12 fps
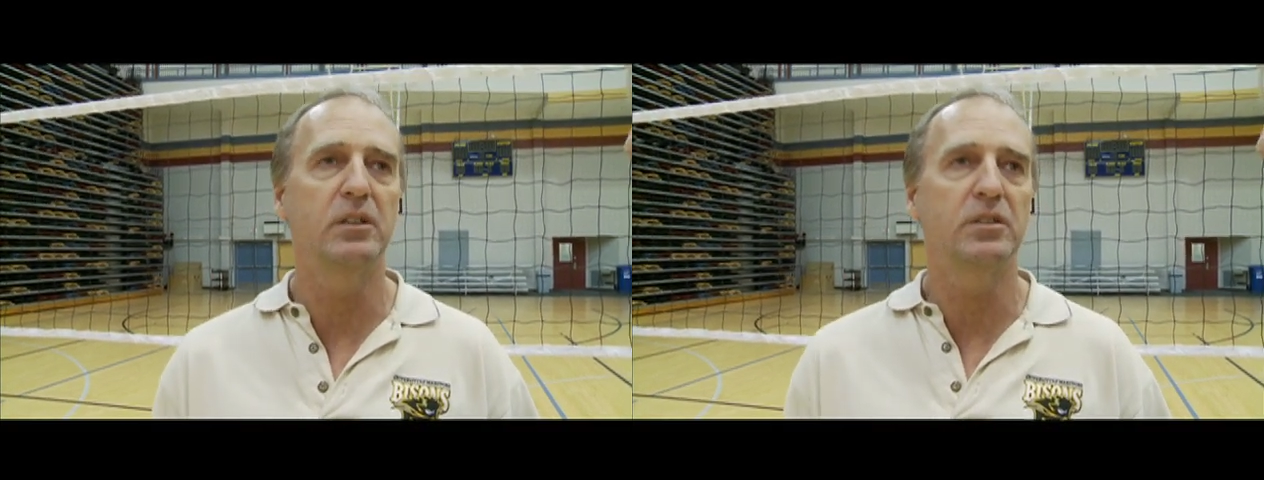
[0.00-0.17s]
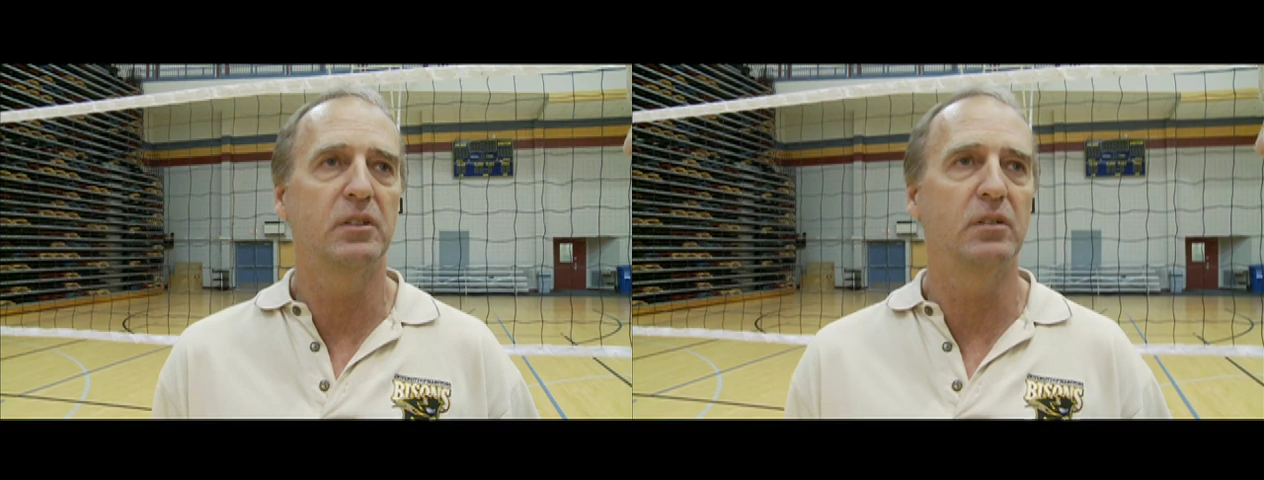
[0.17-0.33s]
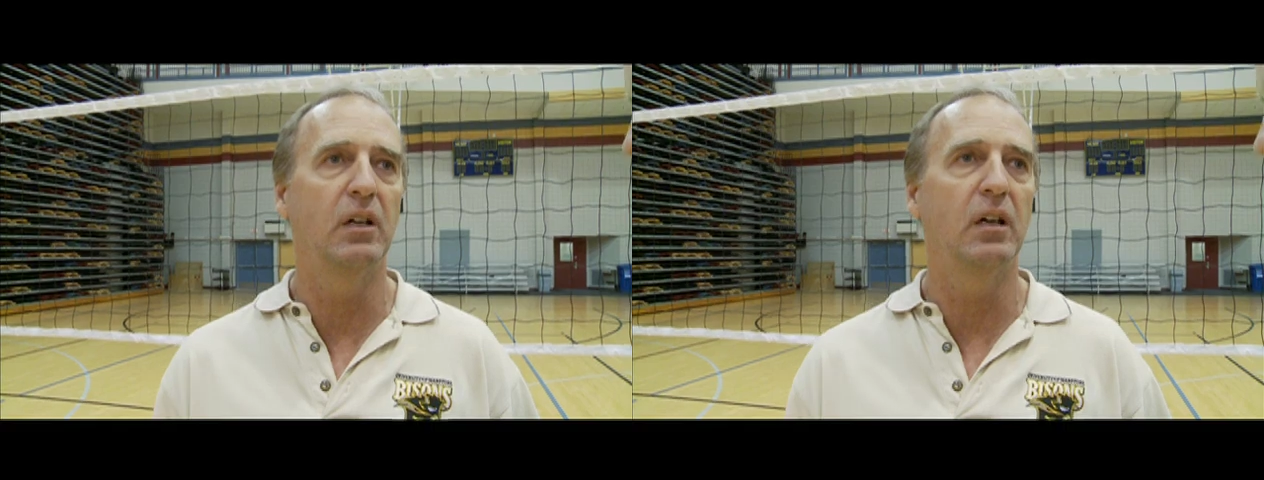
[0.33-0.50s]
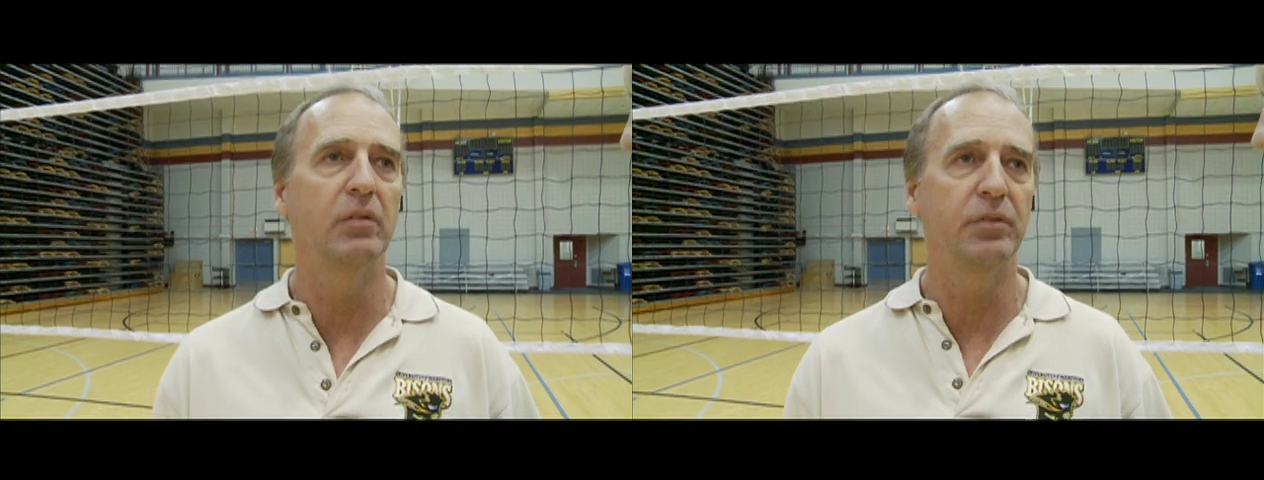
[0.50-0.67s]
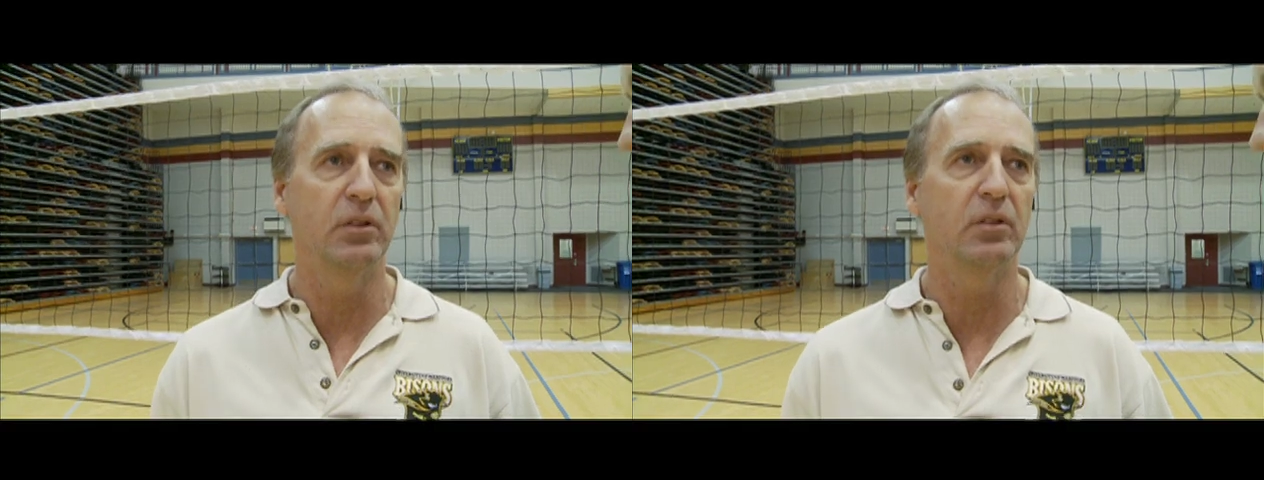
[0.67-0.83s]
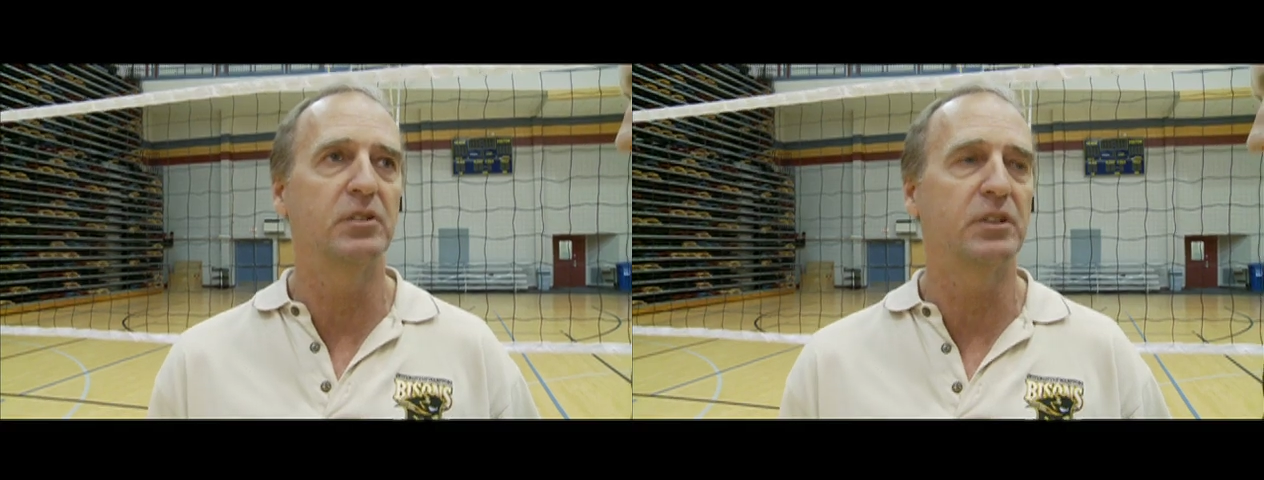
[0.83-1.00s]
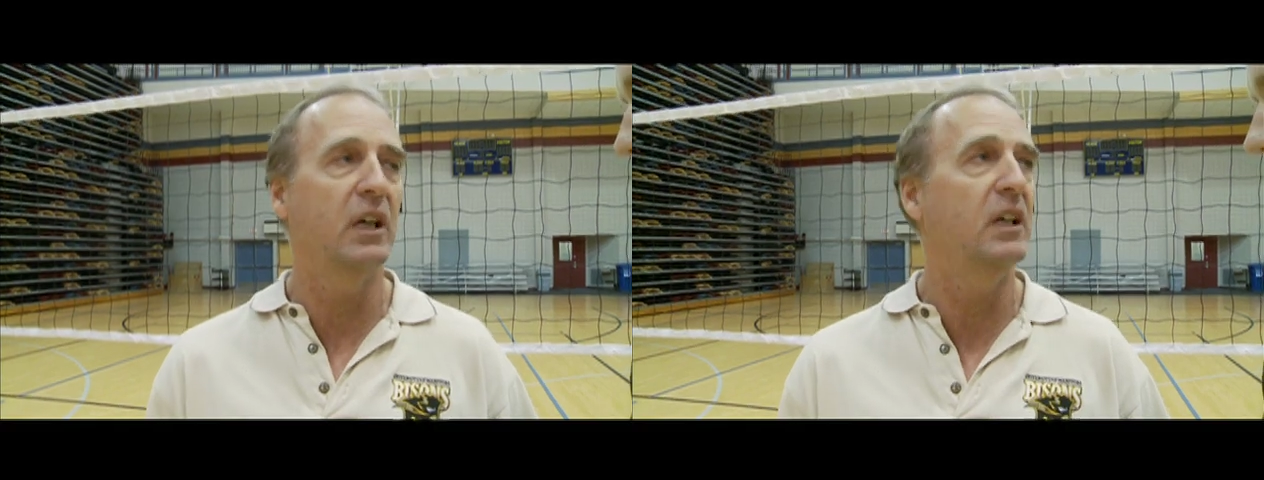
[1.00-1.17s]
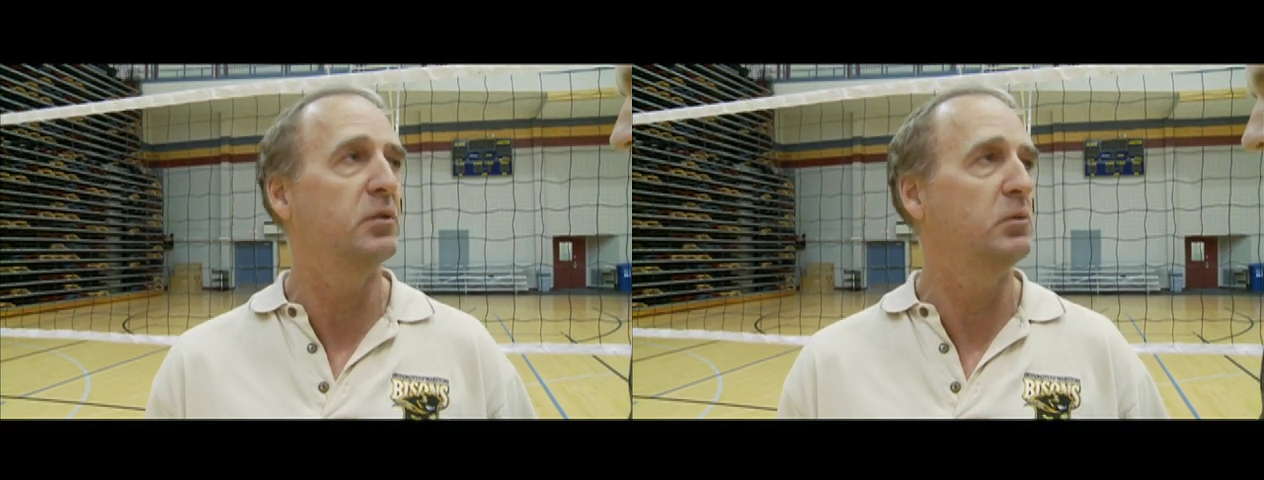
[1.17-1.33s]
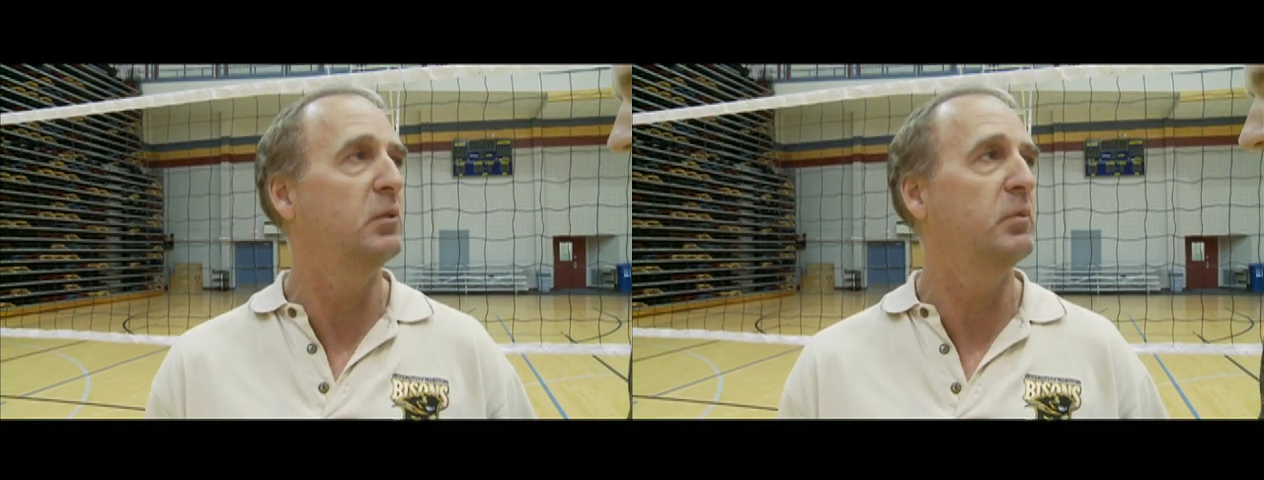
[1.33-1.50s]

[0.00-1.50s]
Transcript: So uh, a few of those guys will